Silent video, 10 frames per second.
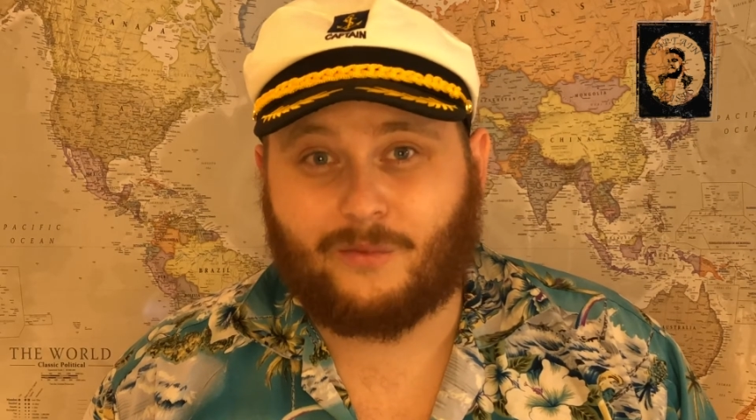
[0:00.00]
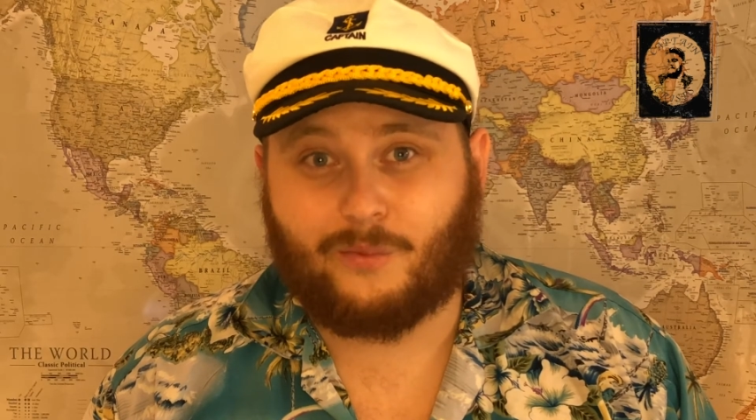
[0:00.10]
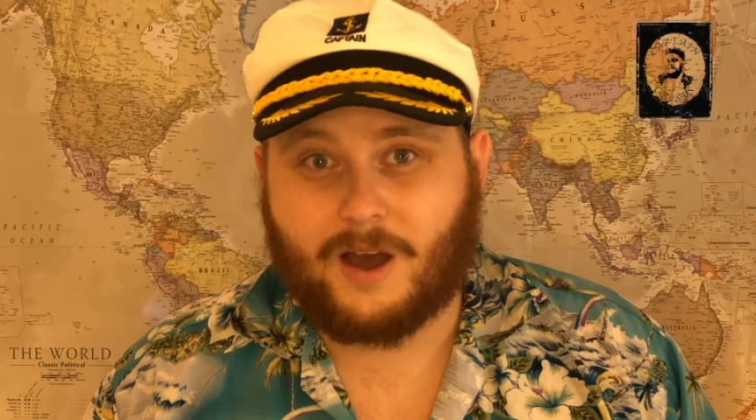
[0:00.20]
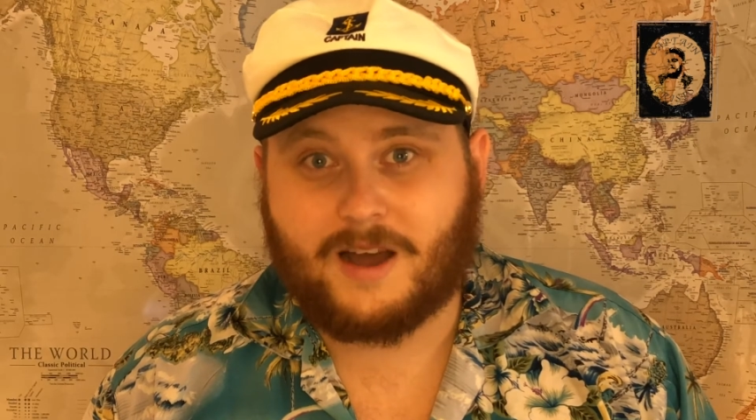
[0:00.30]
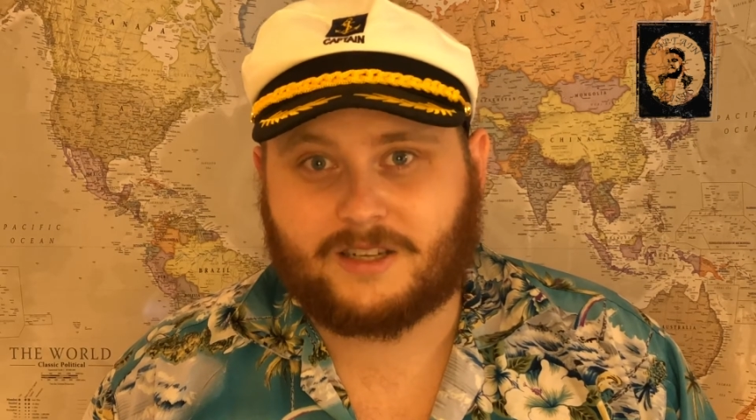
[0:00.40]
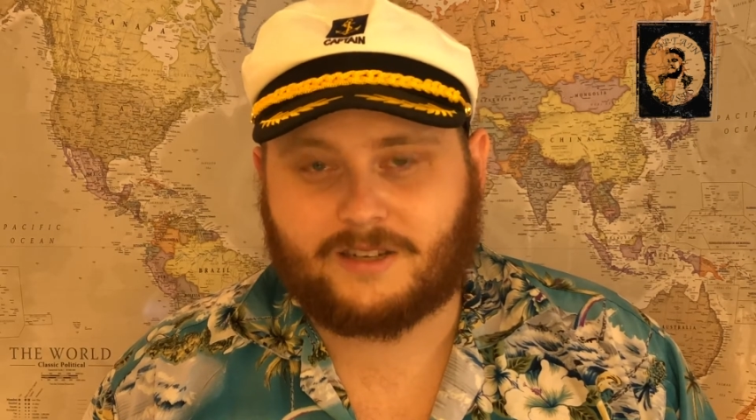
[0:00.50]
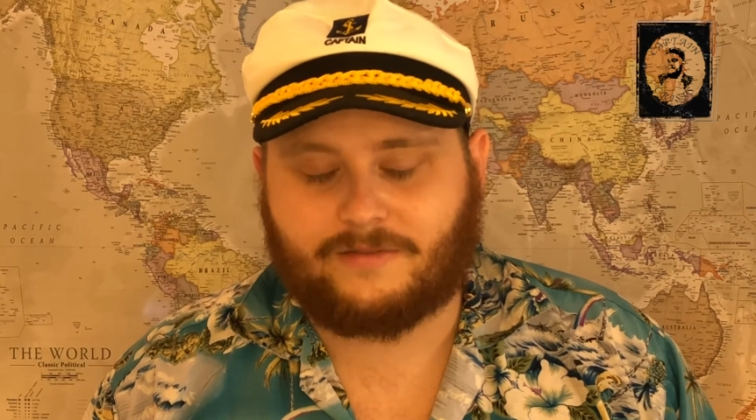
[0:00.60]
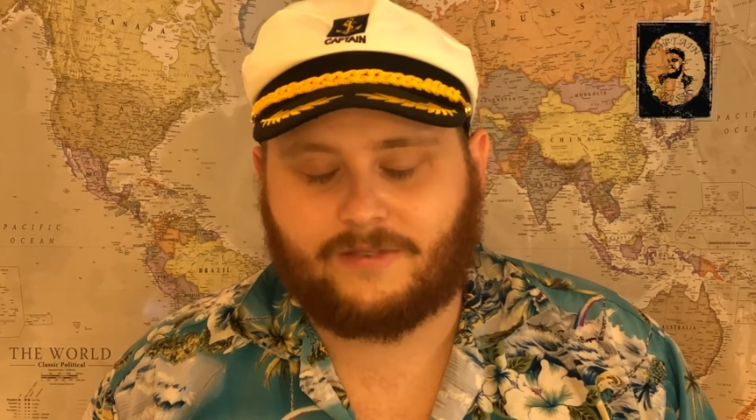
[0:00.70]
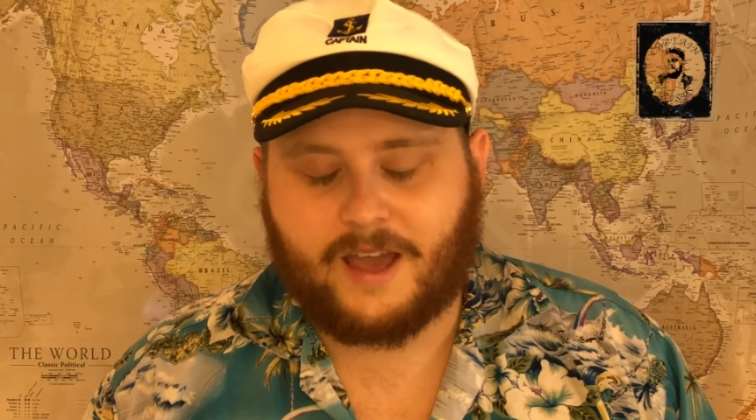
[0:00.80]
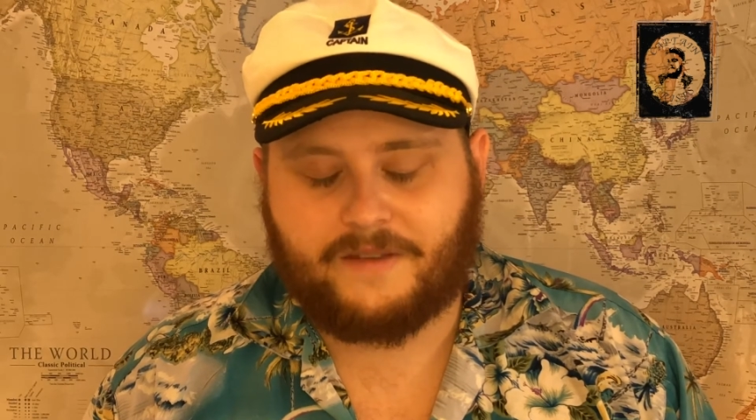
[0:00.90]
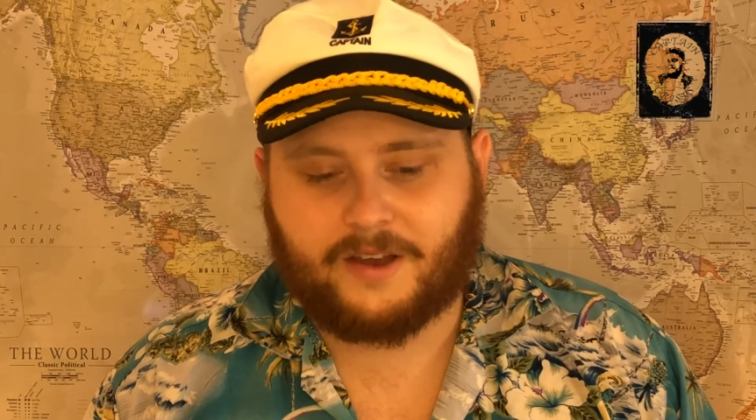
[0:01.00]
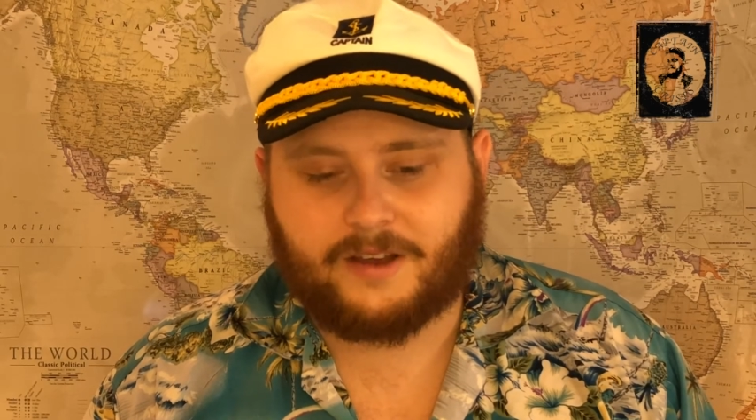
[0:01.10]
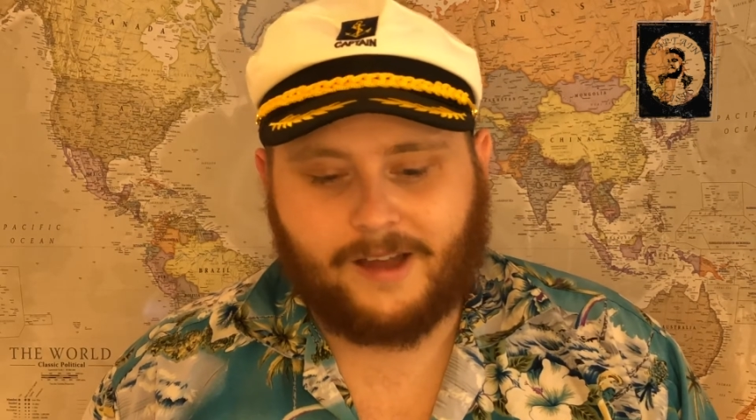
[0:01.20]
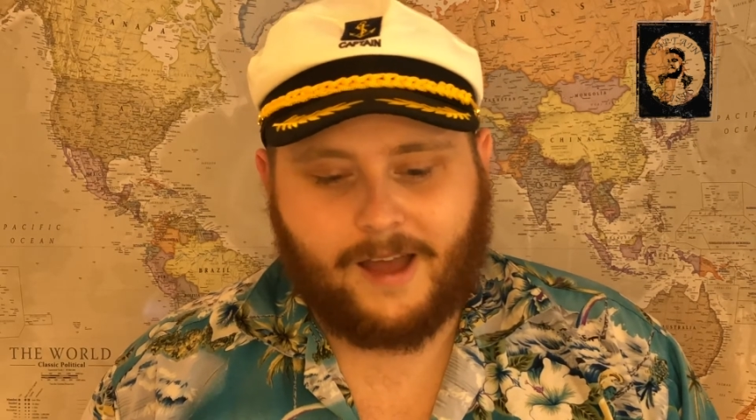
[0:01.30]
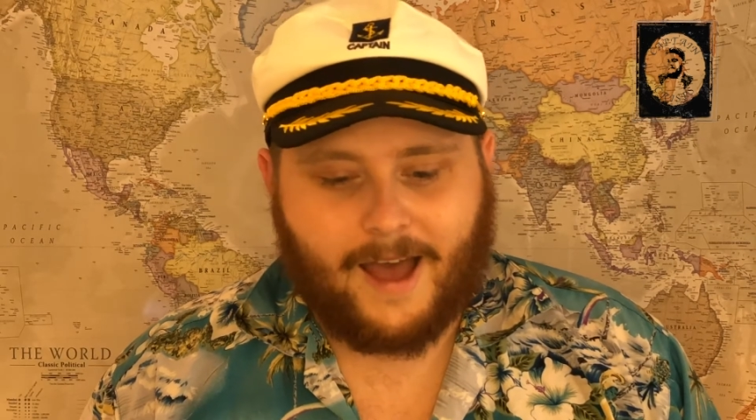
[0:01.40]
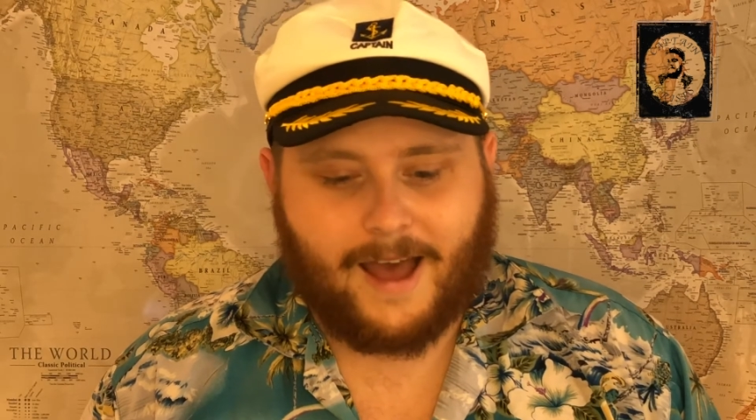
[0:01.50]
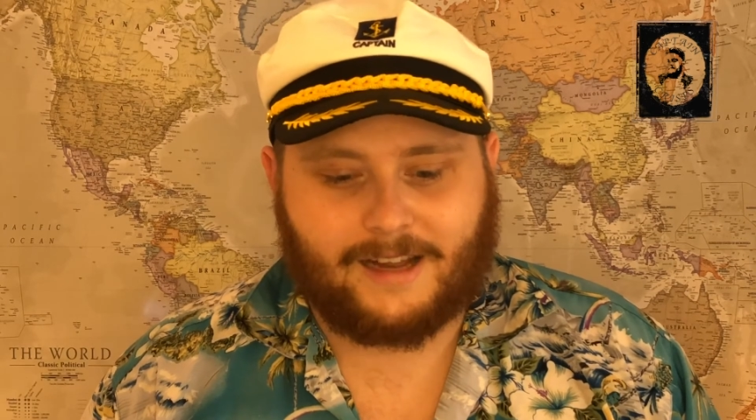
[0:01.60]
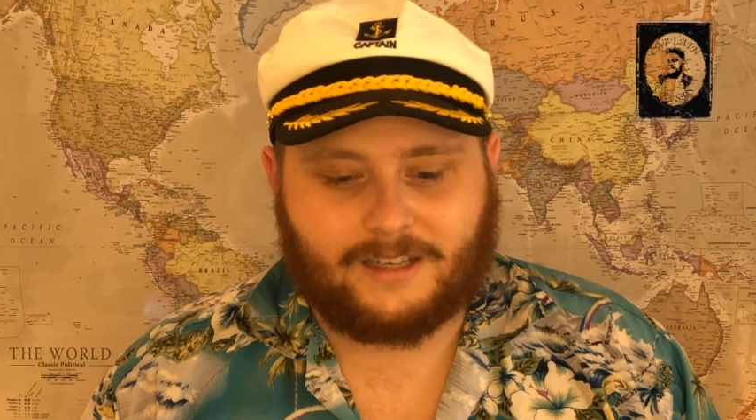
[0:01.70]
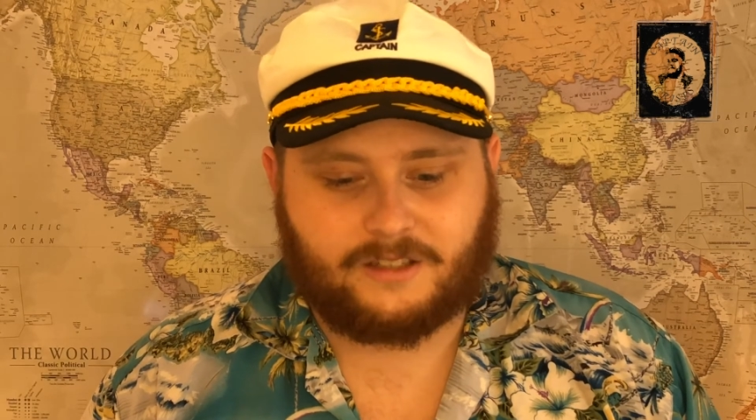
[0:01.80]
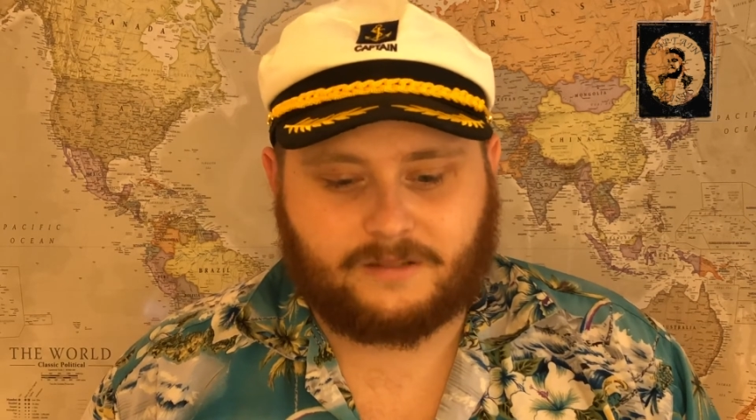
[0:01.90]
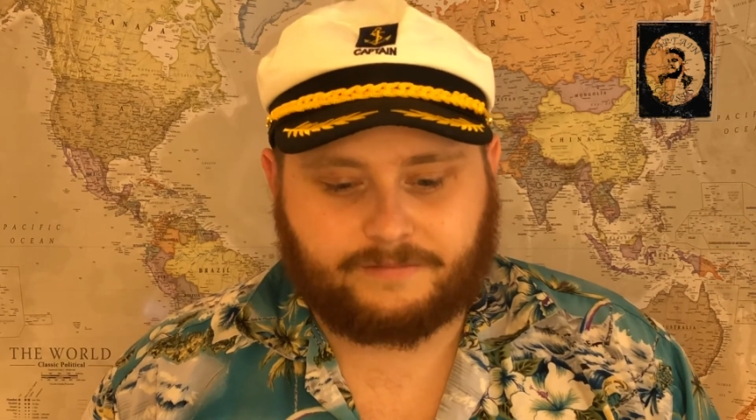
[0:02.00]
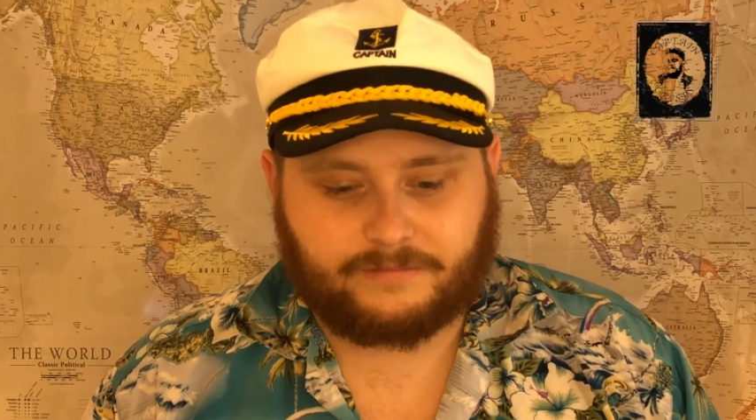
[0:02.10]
worst flavour, and